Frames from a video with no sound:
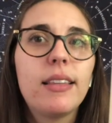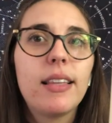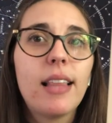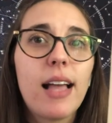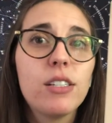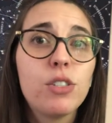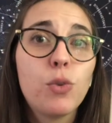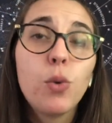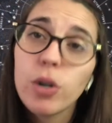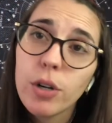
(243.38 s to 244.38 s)
last
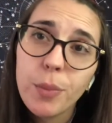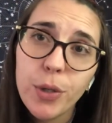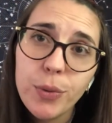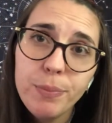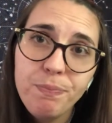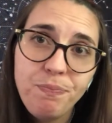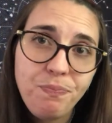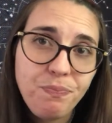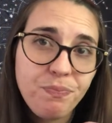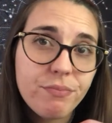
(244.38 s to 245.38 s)
quarter moon,
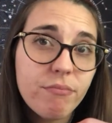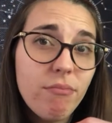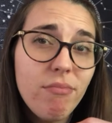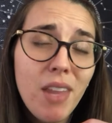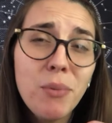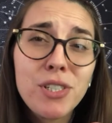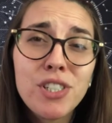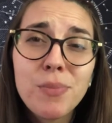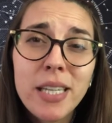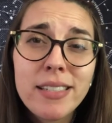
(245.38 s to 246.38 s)
which
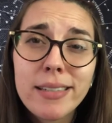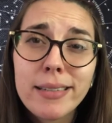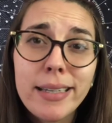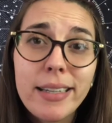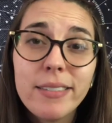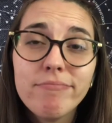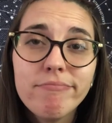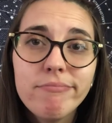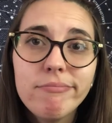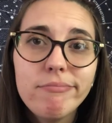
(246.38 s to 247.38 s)
is basically
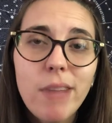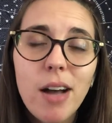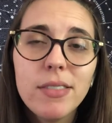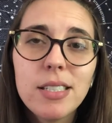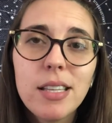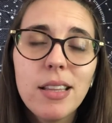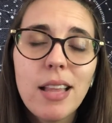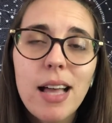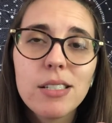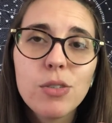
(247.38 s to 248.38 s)
obviously the
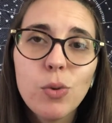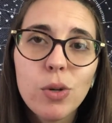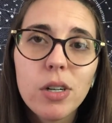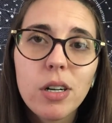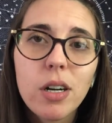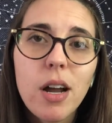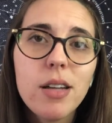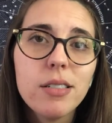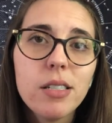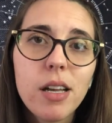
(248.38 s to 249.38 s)
last quarter
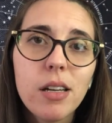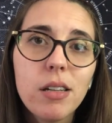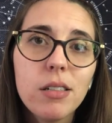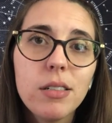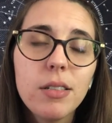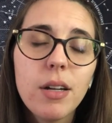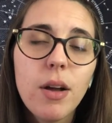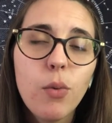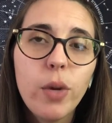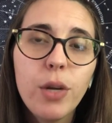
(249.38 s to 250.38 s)
until
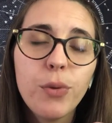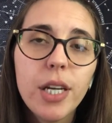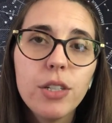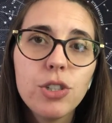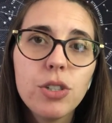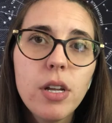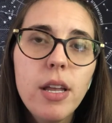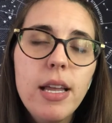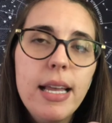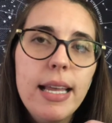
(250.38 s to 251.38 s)
we reach
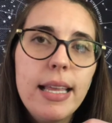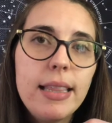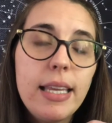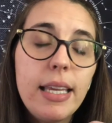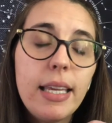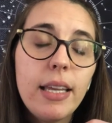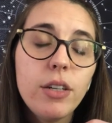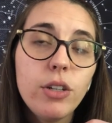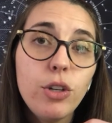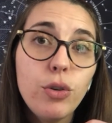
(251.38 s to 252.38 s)
the
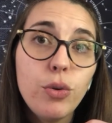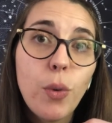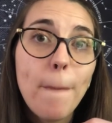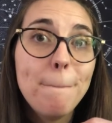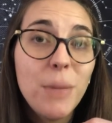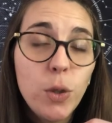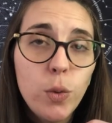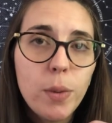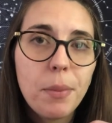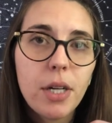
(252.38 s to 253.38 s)
new
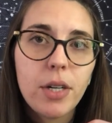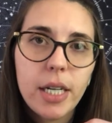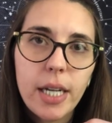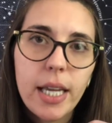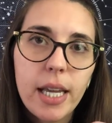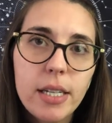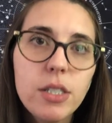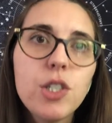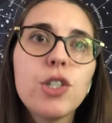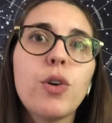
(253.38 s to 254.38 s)
moon period
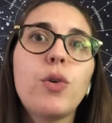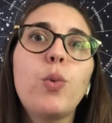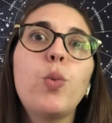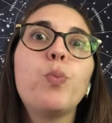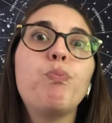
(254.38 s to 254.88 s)
again. So,